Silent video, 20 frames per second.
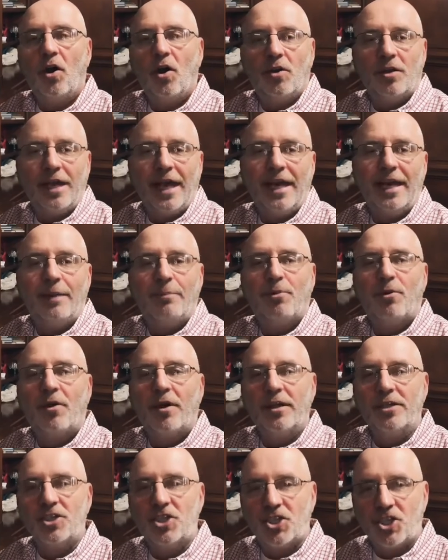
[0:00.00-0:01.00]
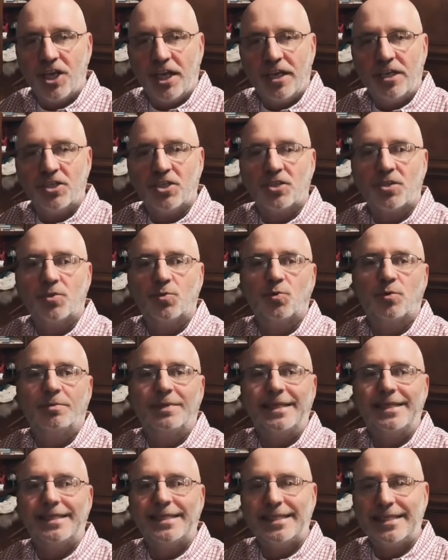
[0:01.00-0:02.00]
any price changes would
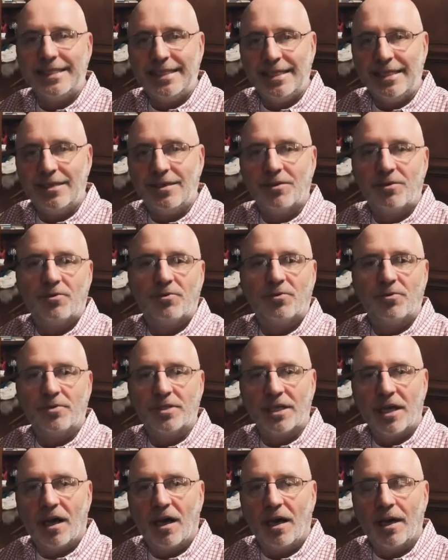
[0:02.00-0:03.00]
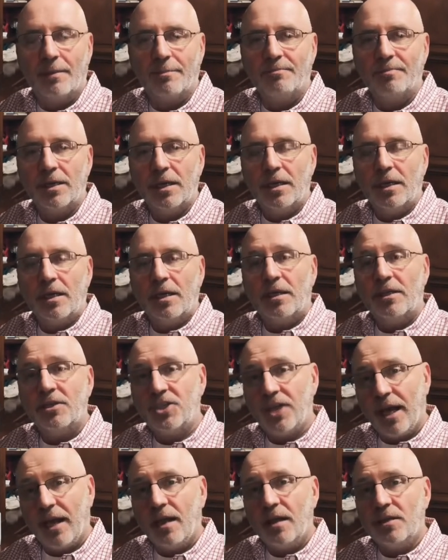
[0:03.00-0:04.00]
be seen through time. The
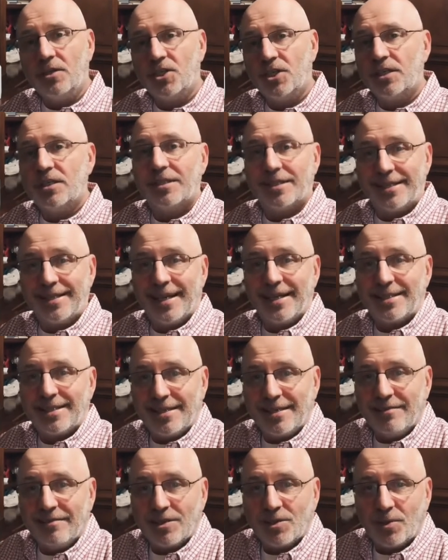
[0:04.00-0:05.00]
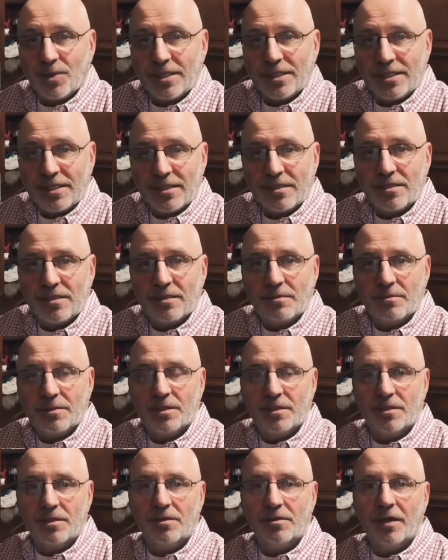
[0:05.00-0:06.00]
challenge is it takes an inventory system to
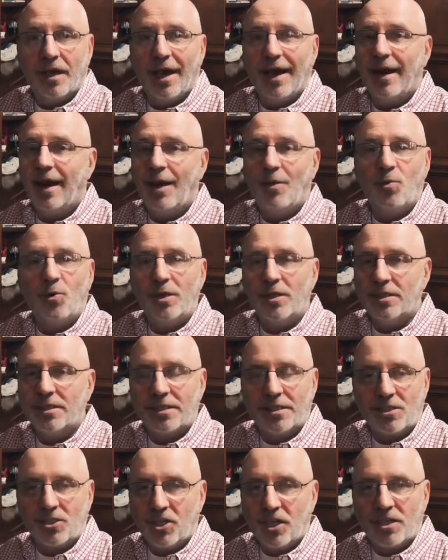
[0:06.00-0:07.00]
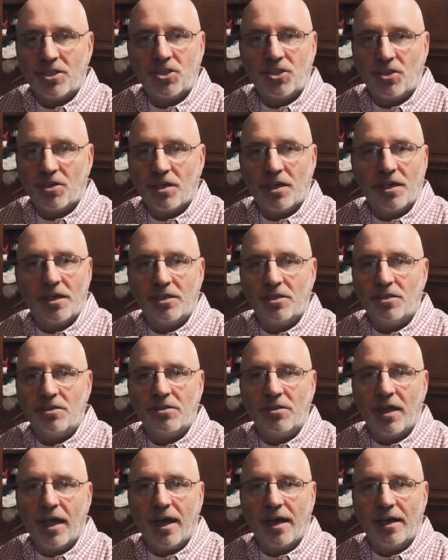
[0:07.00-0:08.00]
do that. I wouldn't suggest you're going to do
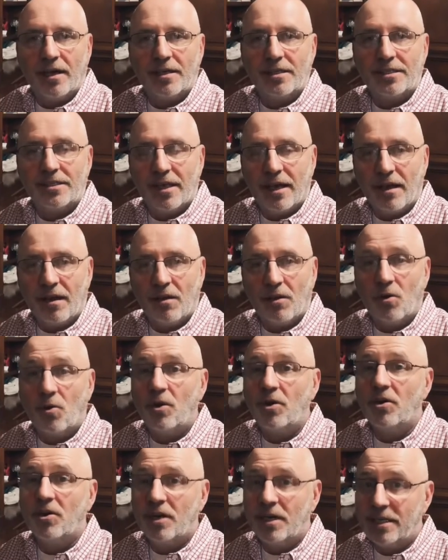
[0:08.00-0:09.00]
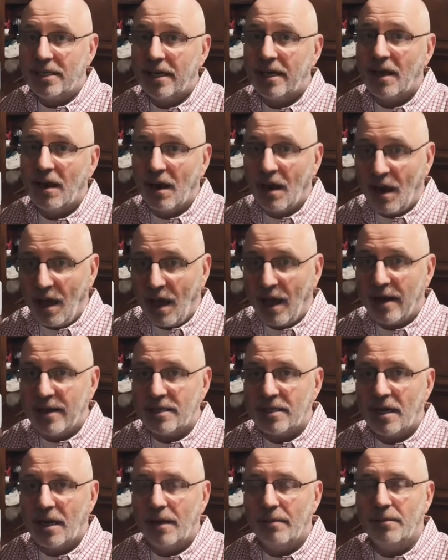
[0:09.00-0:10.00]
that in Excel, or you're going to take a lot of
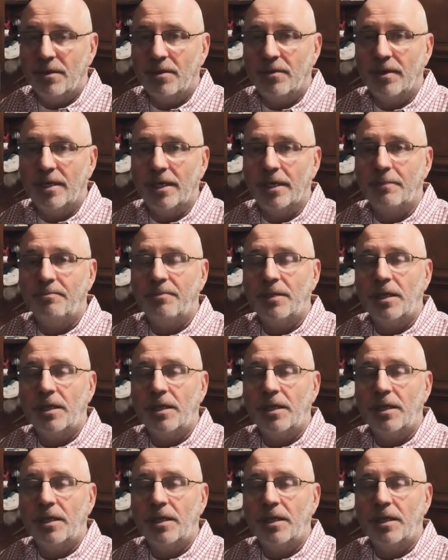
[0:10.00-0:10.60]
time doing it.